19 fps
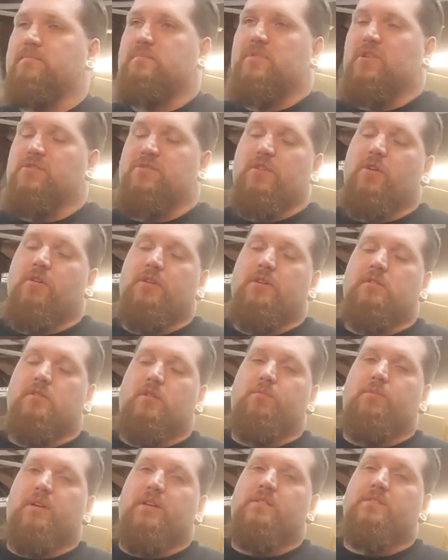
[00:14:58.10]
there's no need to
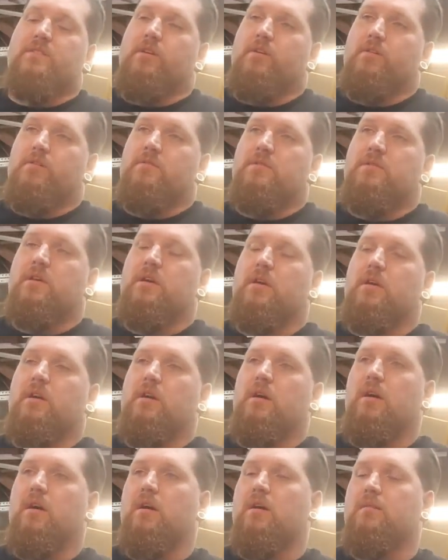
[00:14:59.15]
replace those.
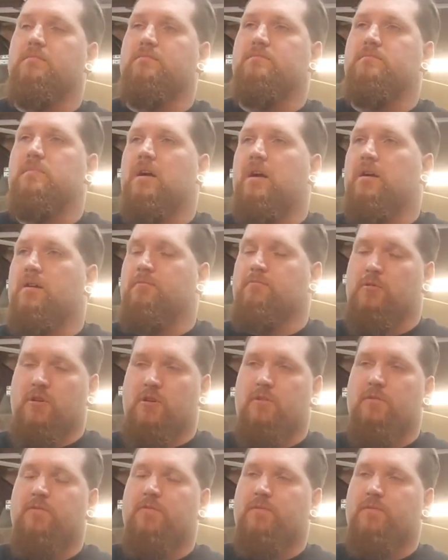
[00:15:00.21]
I will